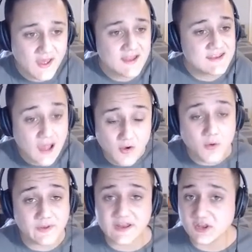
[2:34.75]
Now all
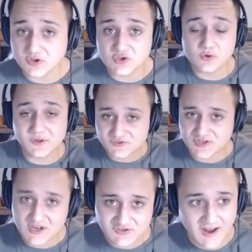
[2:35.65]
we need to do is
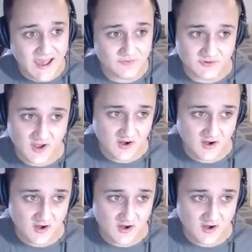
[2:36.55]
change our avatar.